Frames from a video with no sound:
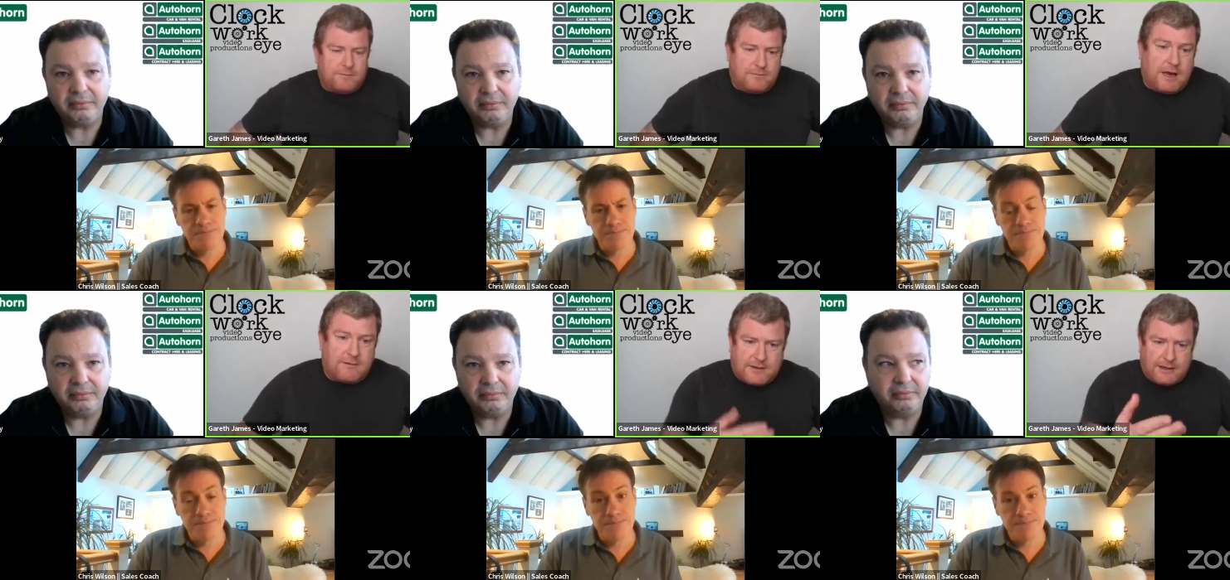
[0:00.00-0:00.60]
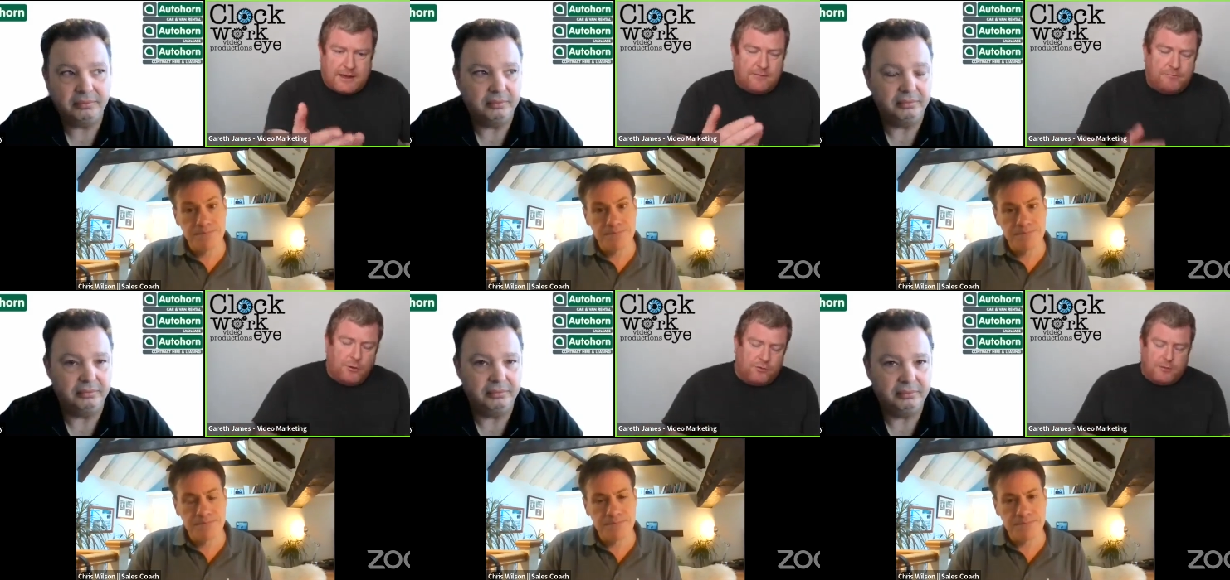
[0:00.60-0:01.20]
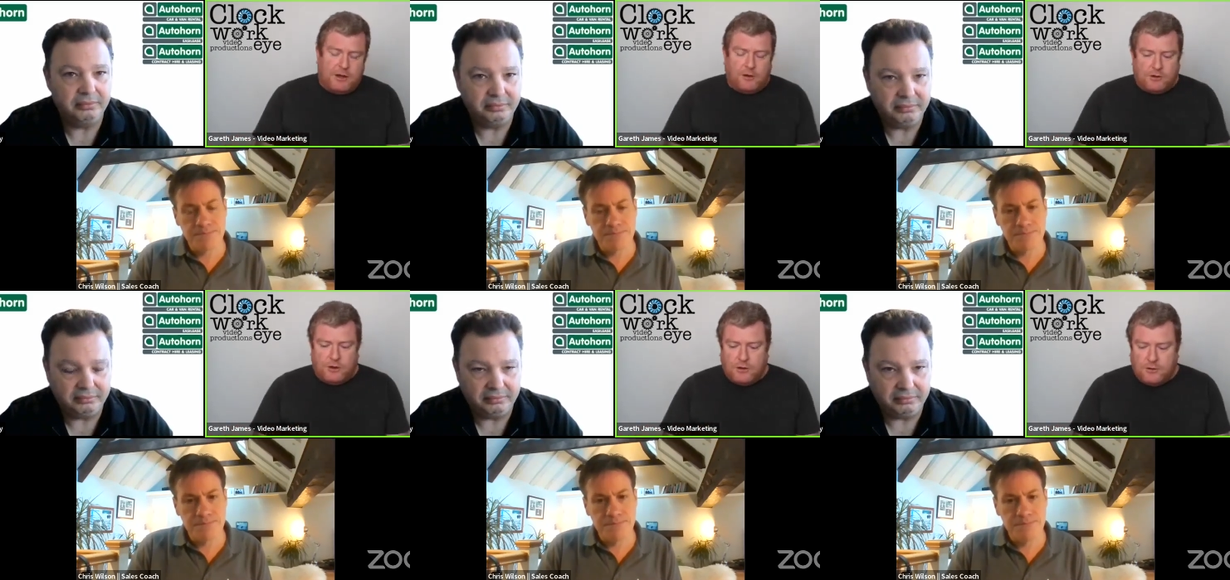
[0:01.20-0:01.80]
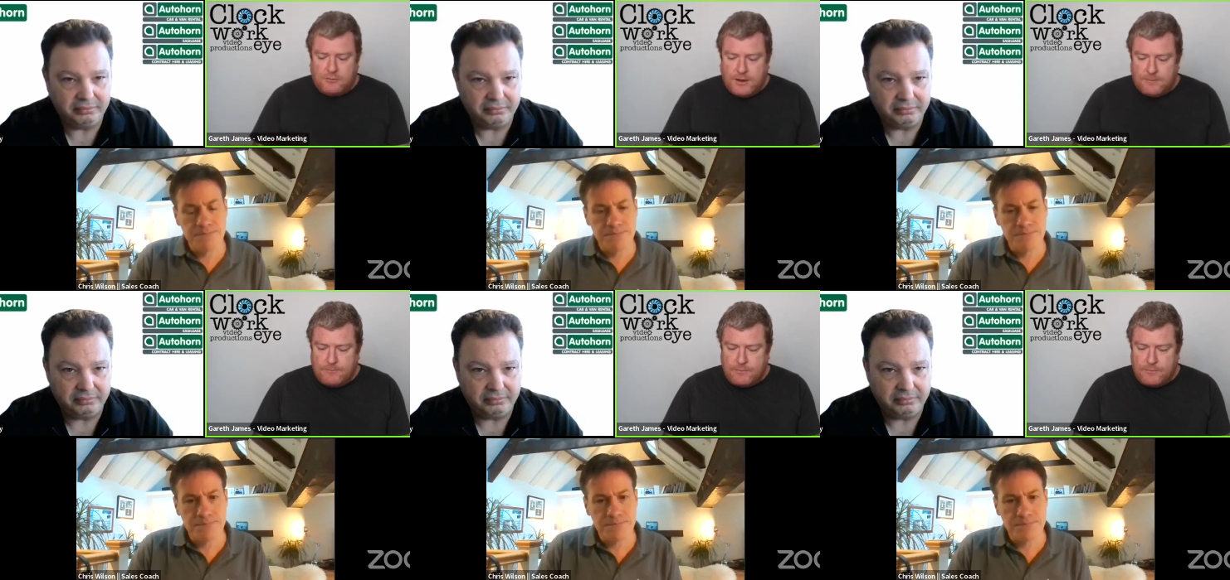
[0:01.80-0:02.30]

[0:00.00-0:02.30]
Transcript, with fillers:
Speaker 1: Gareth and I have both been on your um,